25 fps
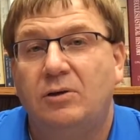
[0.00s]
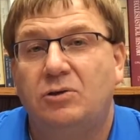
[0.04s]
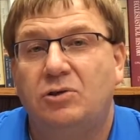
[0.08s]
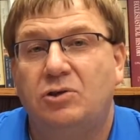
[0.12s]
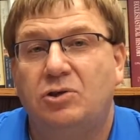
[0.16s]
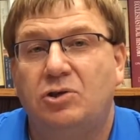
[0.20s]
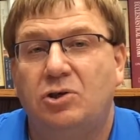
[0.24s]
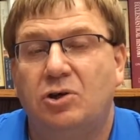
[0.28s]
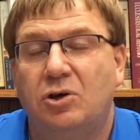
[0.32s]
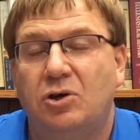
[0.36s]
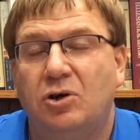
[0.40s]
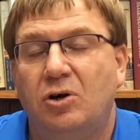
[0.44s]

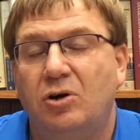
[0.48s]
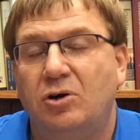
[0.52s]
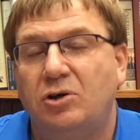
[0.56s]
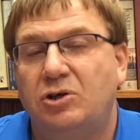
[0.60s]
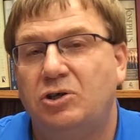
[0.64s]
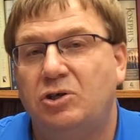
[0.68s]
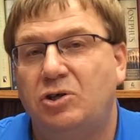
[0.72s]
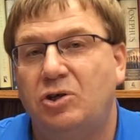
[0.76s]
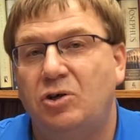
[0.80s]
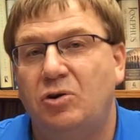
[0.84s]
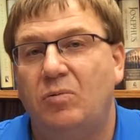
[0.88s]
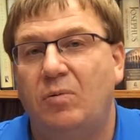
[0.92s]

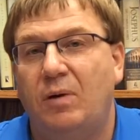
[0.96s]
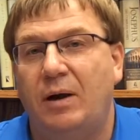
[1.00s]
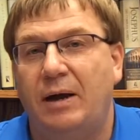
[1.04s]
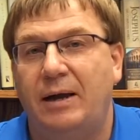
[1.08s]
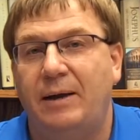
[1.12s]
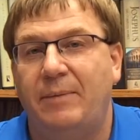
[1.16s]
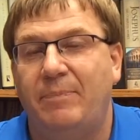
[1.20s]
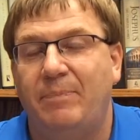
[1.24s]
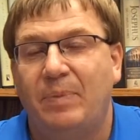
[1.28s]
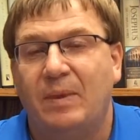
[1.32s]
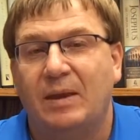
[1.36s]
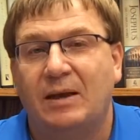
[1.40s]
church, to
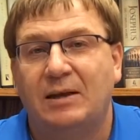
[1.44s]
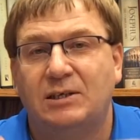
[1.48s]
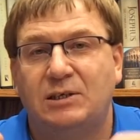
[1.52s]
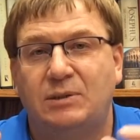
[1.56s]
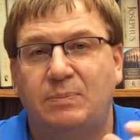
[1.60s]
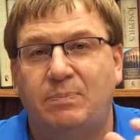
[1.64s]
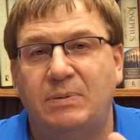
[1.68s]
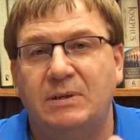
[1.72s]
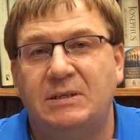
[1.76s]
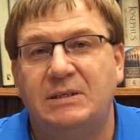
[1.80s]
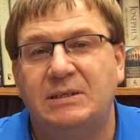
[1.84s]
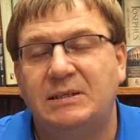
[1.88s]
a
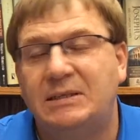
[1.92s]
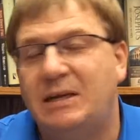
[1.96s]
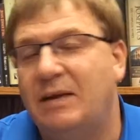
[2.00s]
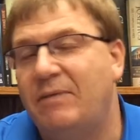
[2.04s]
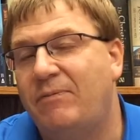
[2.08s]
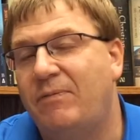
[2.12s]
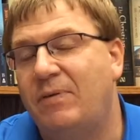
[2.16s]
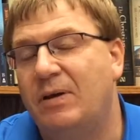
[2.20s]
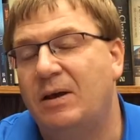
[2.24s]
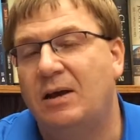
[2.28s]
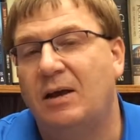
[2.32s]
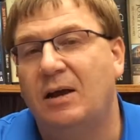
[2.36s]

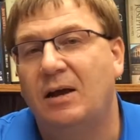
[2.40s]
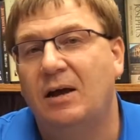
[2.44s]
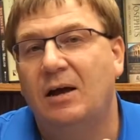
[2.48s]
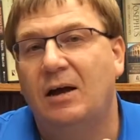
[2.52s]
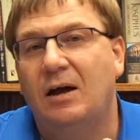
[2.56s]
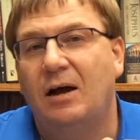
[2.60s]
specific